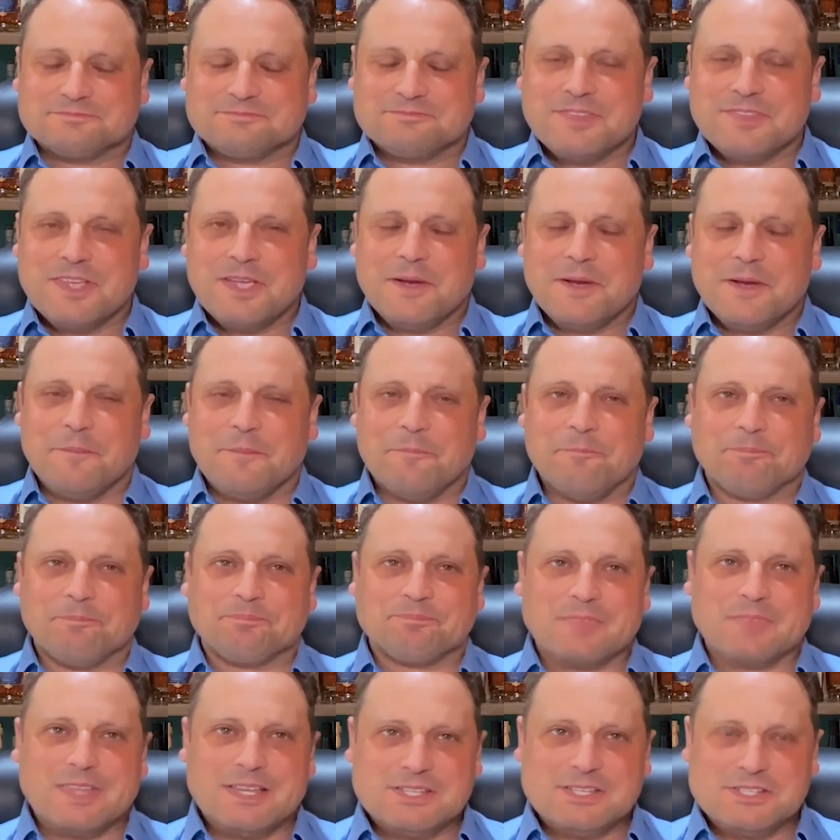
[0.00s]
Yeah,
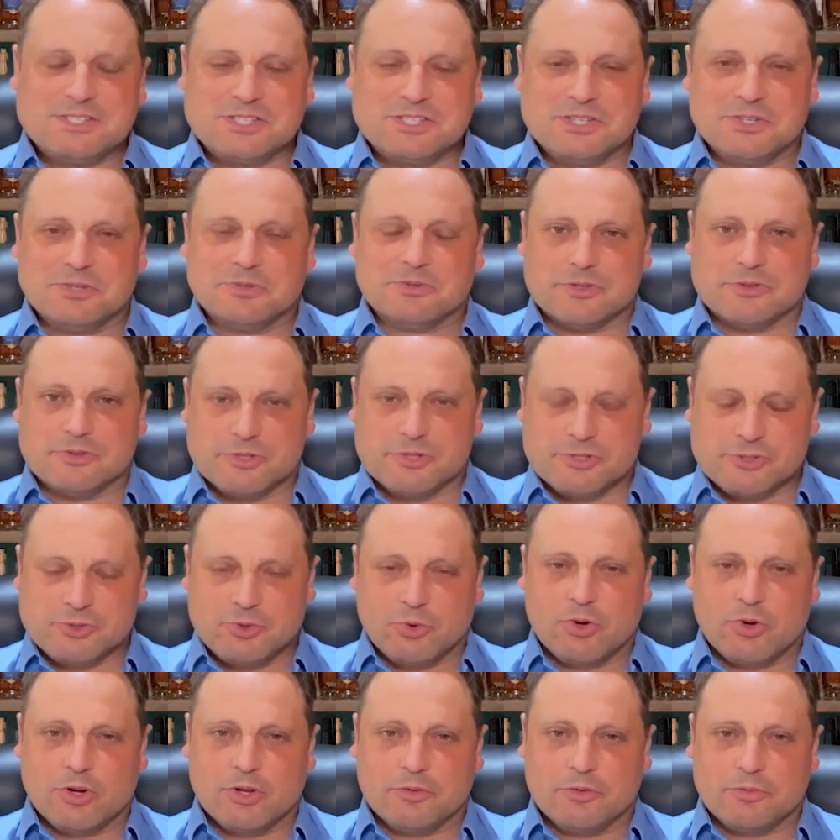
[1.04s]
so the
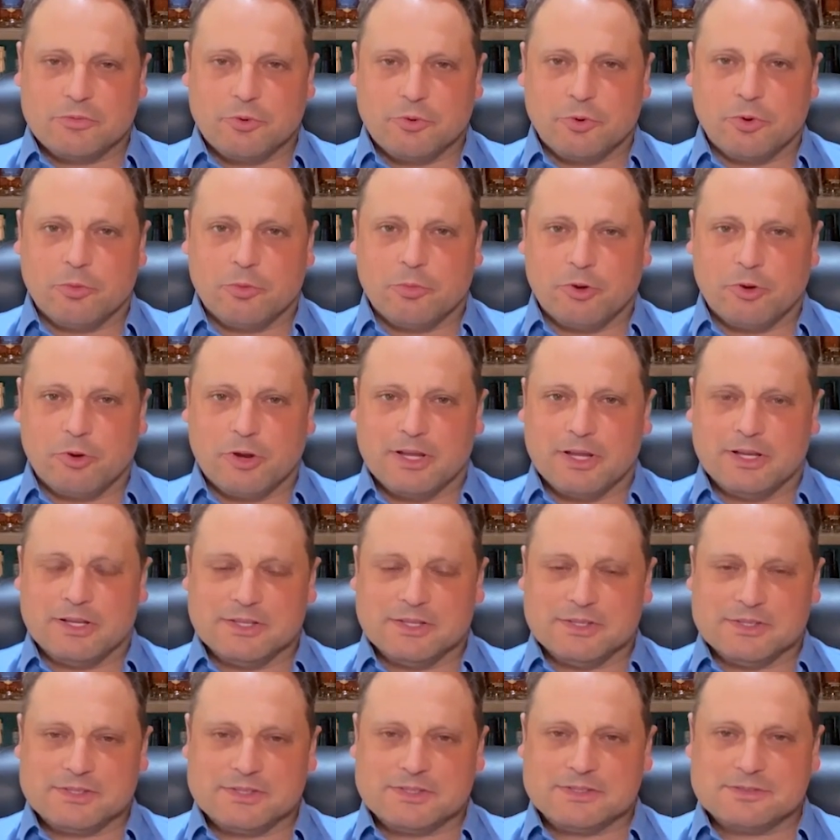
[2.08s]
story of Thoroughbred
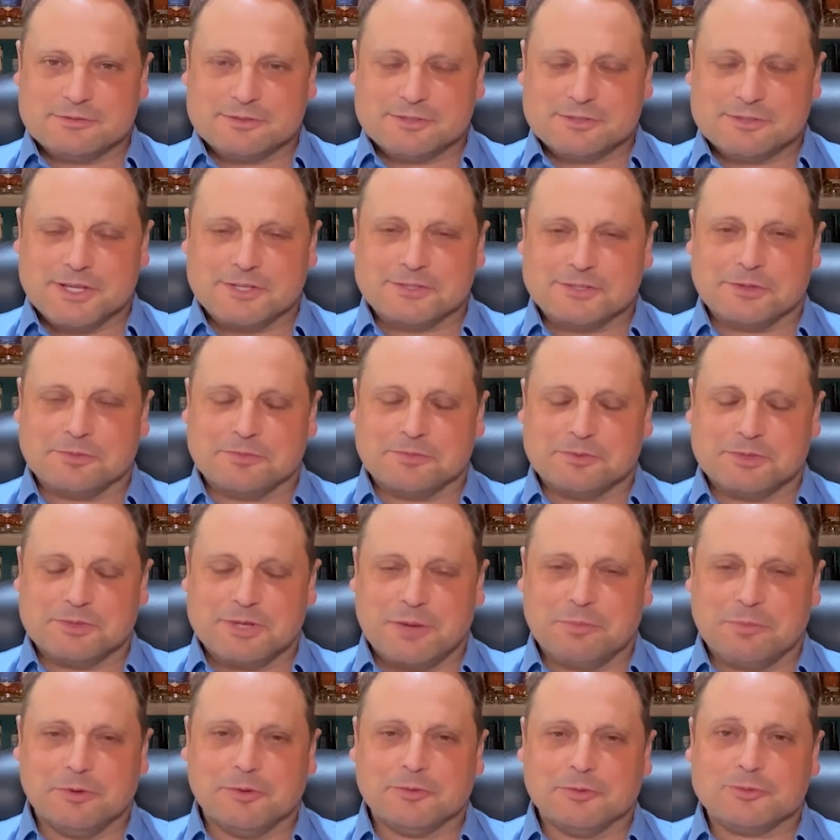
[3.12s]
has a
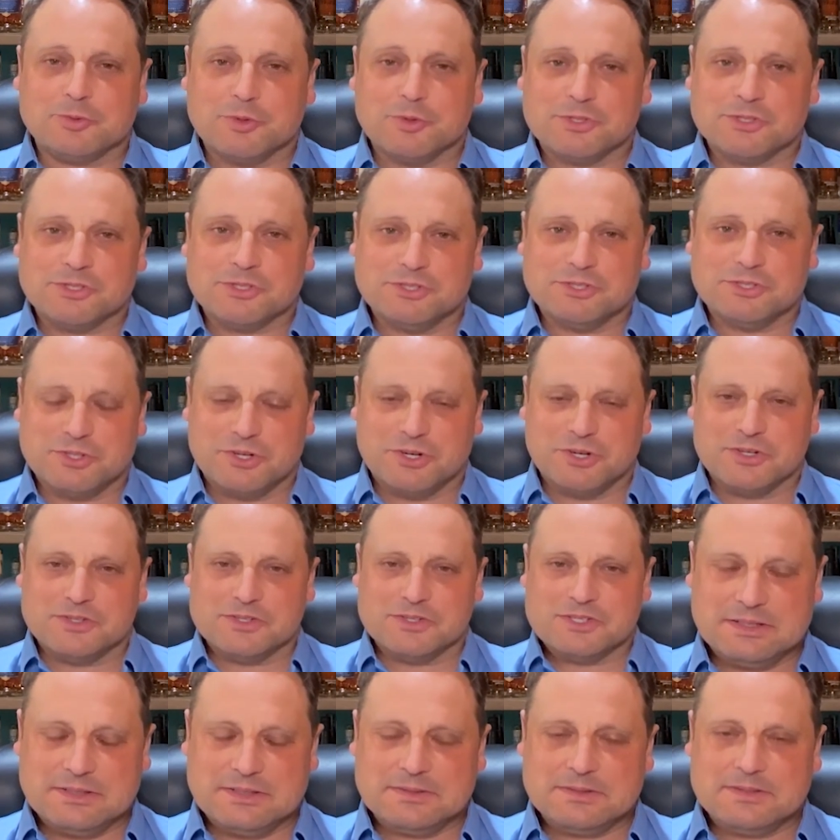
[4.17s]
couple of twists and
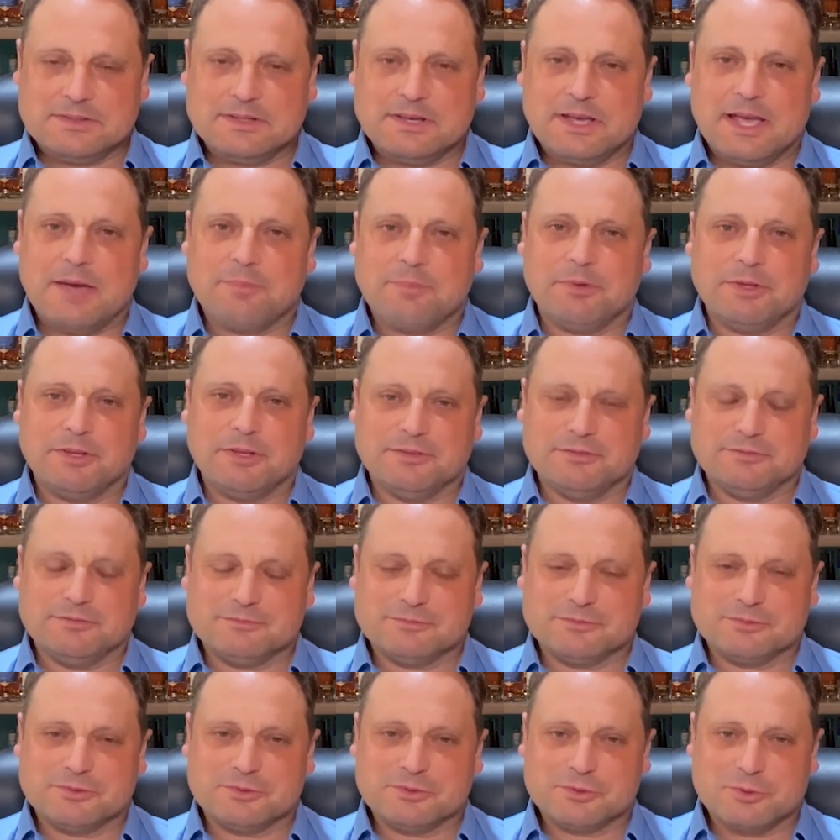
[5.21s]
turns. It happened
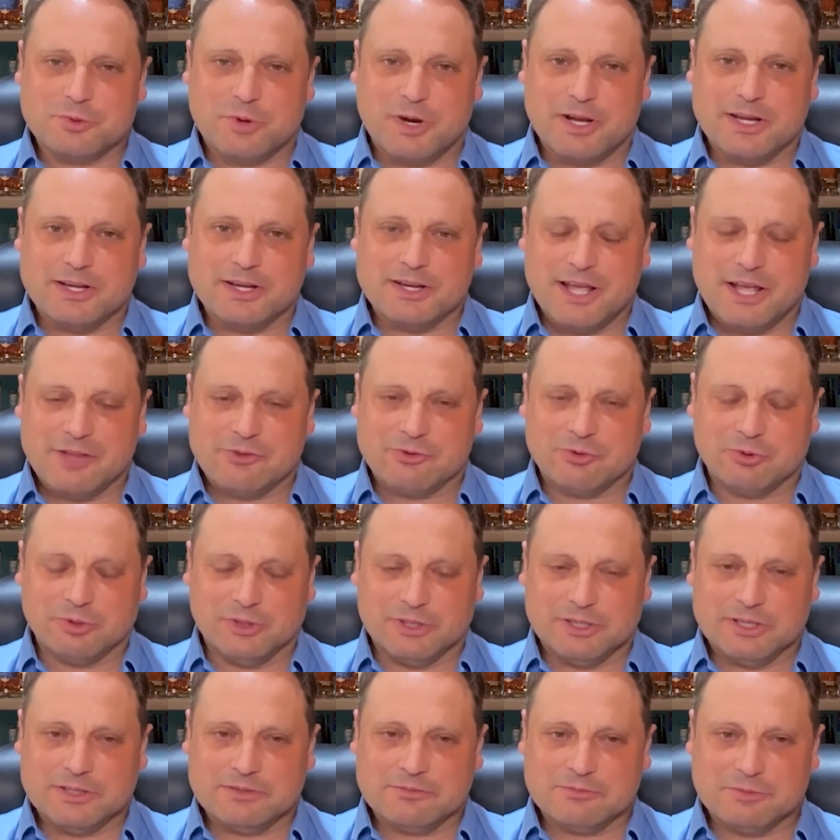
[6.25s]
quite
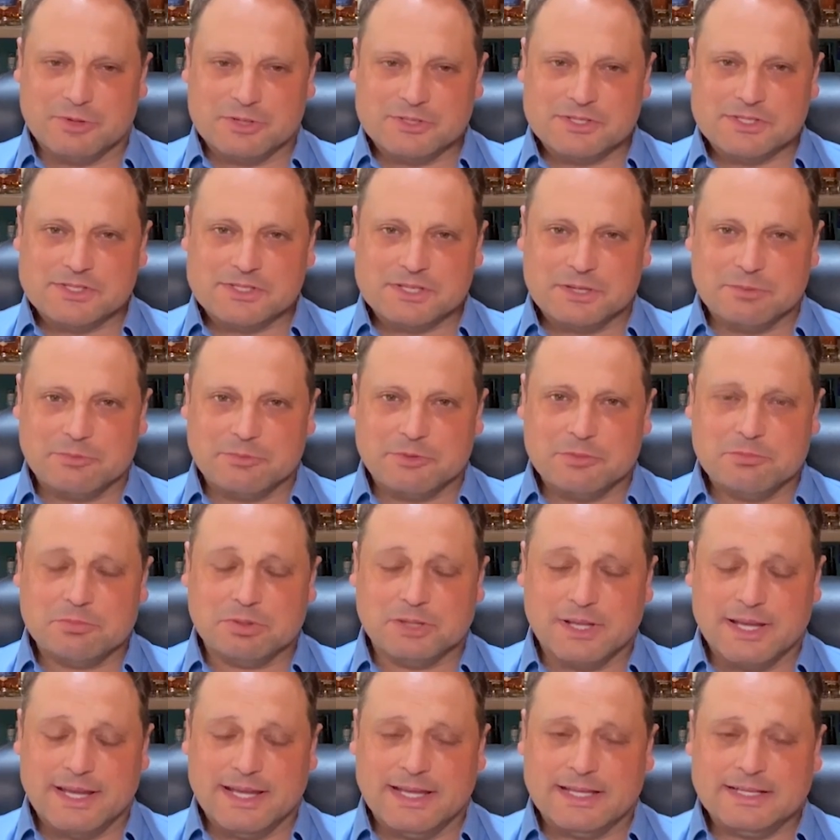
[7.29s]
naturally. It wasn't something
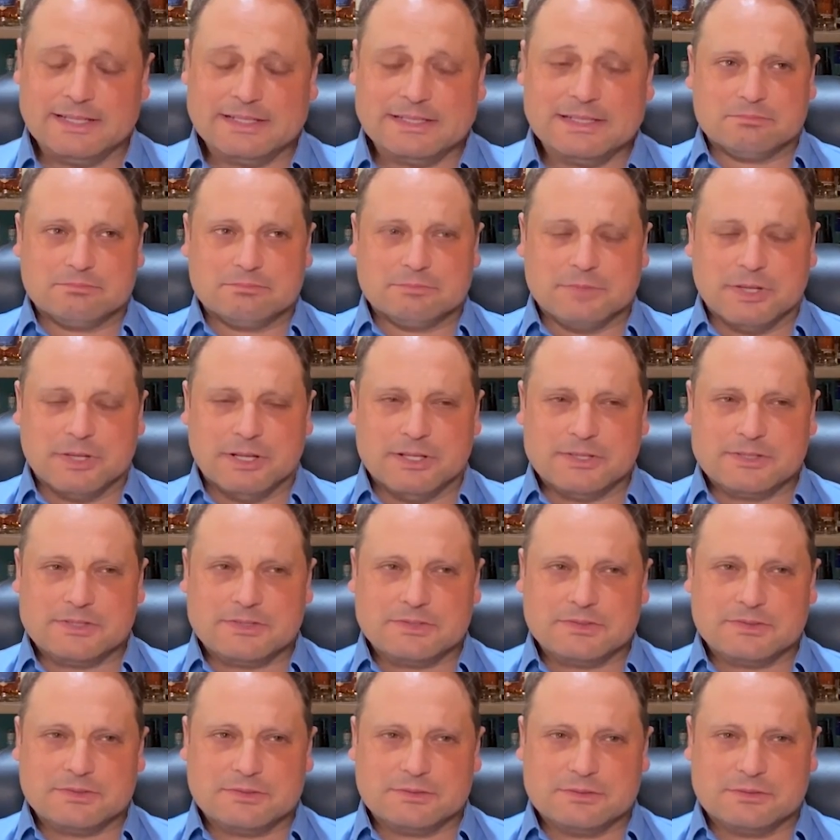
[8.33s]
planned. And
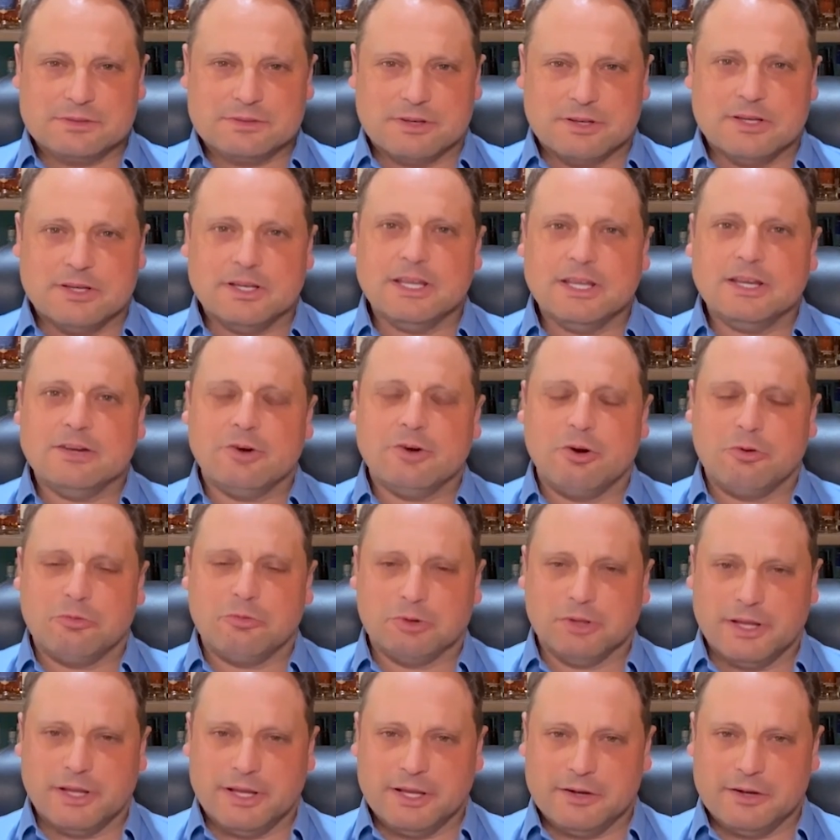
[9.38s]
it's a neat
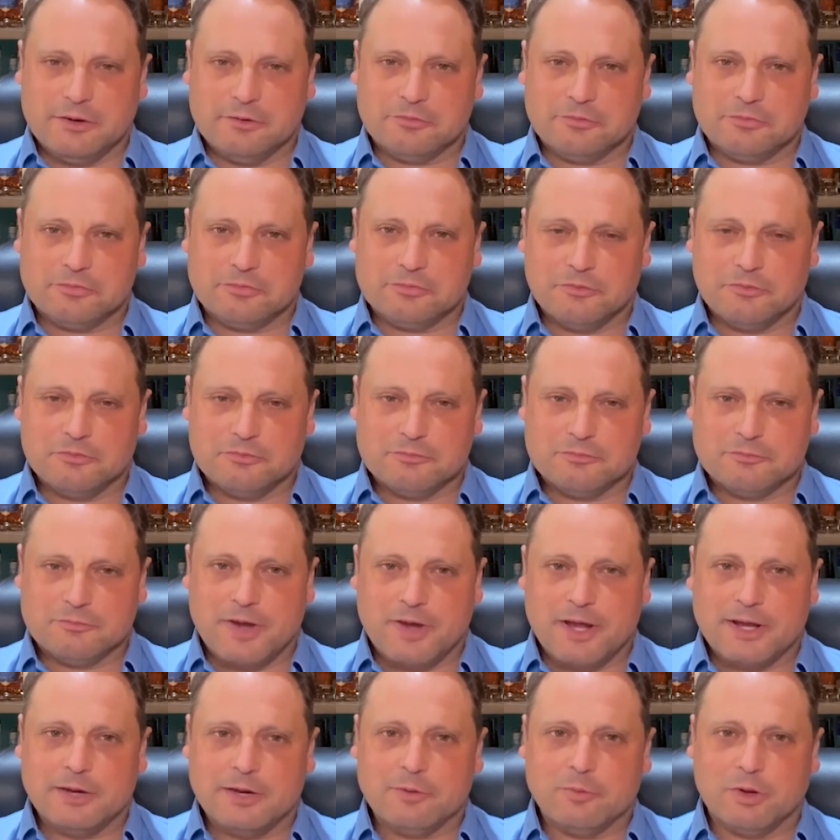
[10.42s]
overlay of
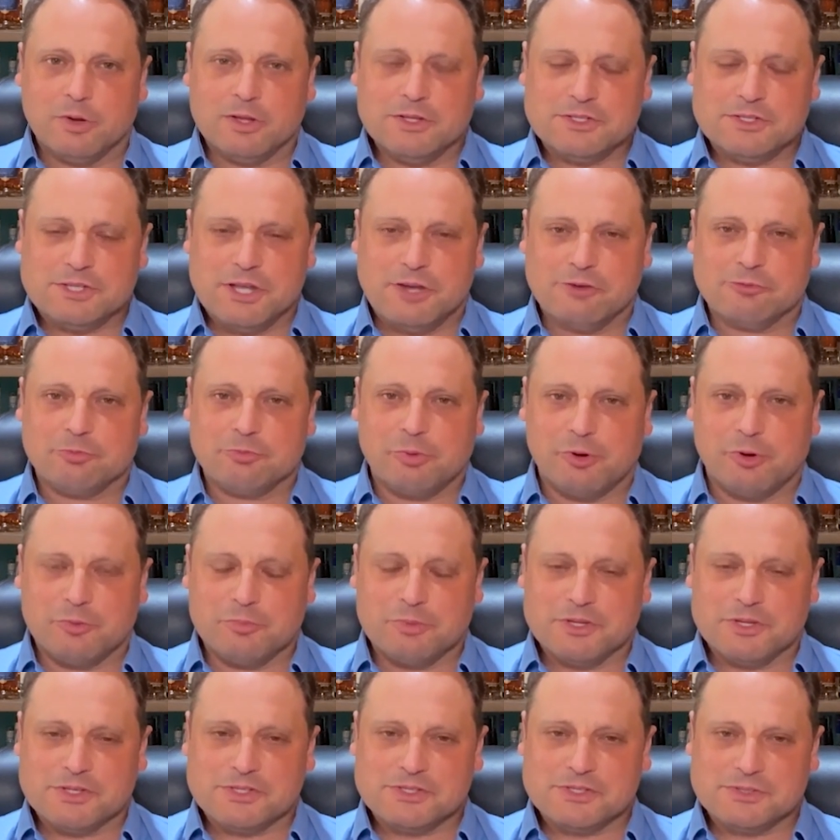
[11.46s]
finding one's
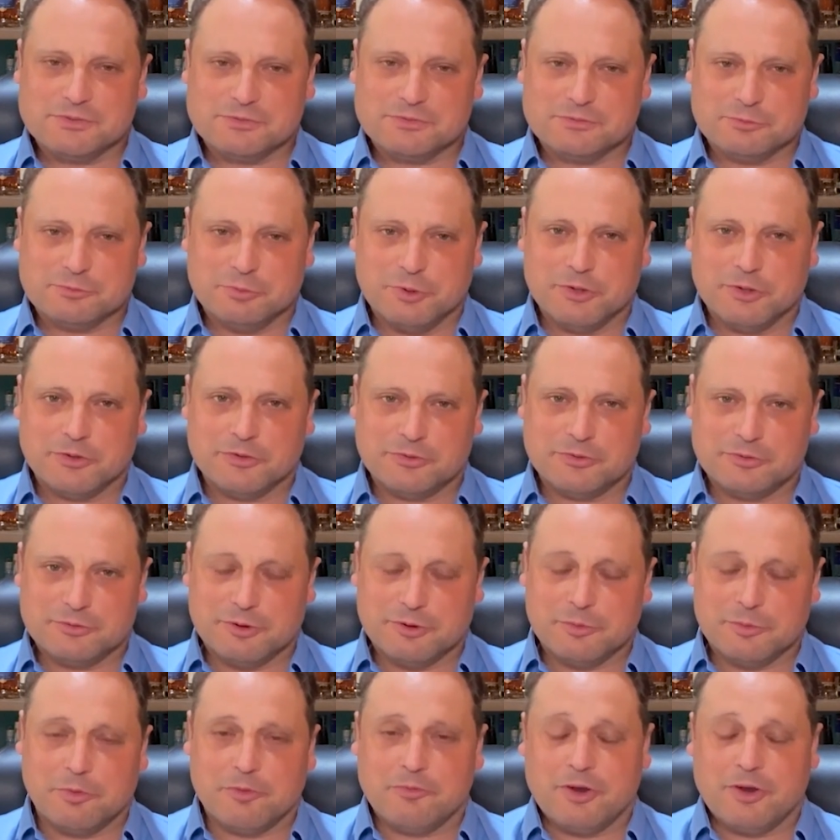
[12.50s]
self-purpose with a
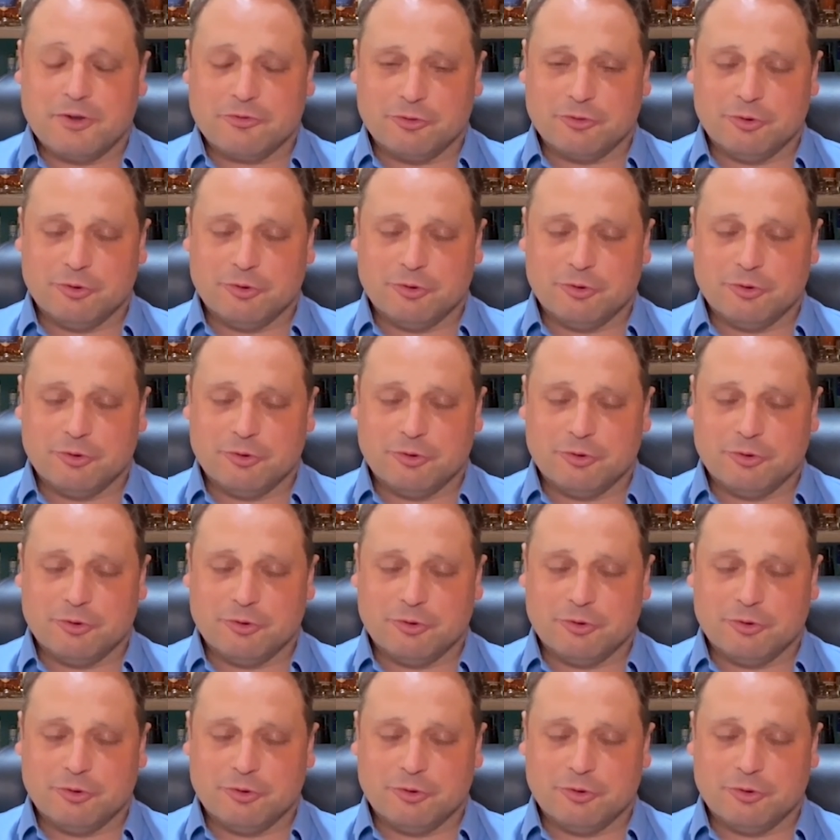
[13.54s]
professional